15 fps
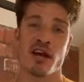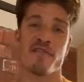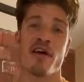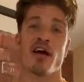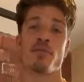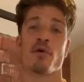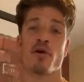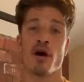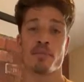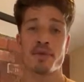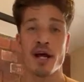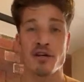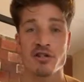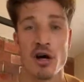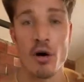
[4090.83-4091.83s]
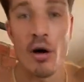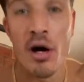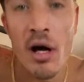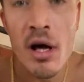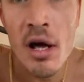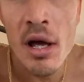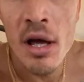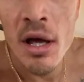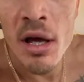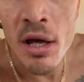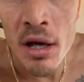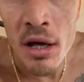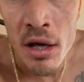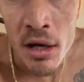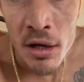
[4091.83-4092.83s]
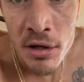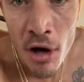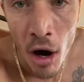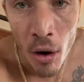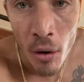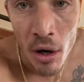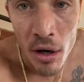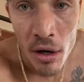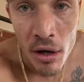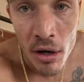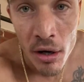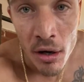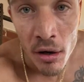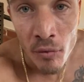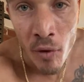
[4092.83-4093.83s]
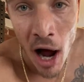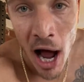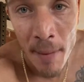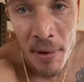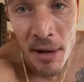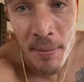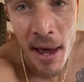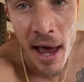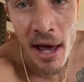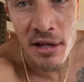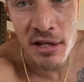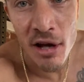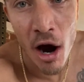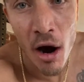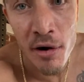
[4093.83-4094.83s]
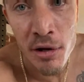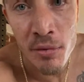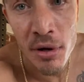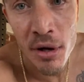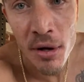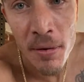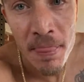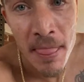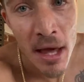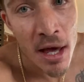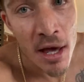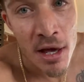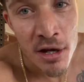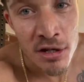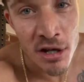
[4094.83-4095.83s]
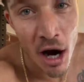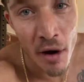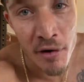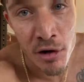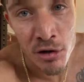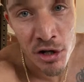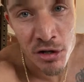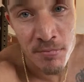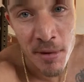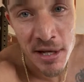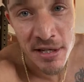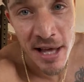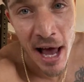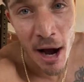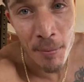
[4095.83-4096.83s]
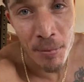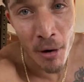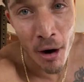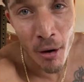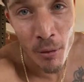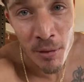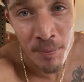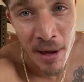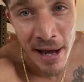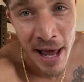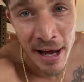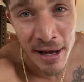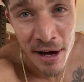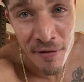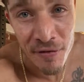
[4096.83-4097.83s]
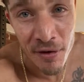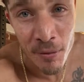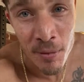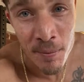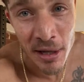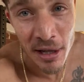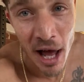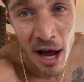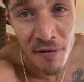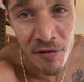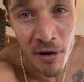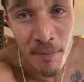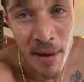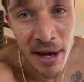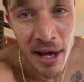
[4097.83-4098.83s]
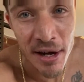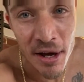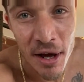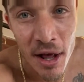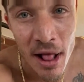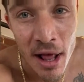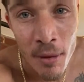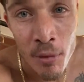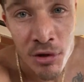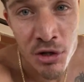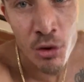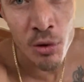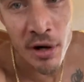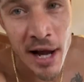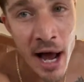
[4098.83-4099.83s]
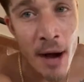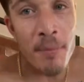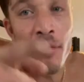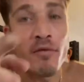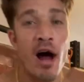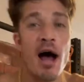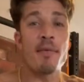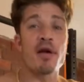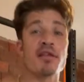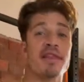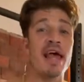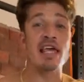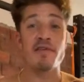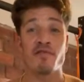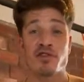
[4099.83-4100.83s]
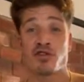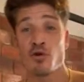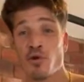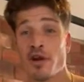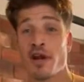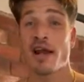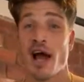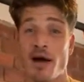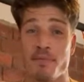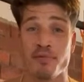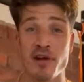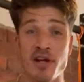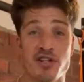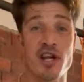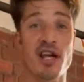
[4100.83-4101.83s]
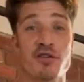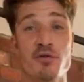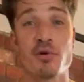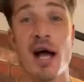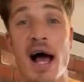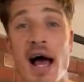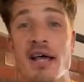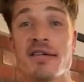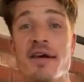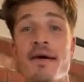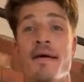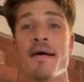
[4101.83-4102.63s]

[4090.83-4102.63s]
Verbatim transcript: that are available are up there. So, yo, Robin, man, sorry you, sorry you just missed out, bro. We've been out here for, we've been live for a minute. We're tuning out. But Robin, thank you for tuning in. I appreciate you guys.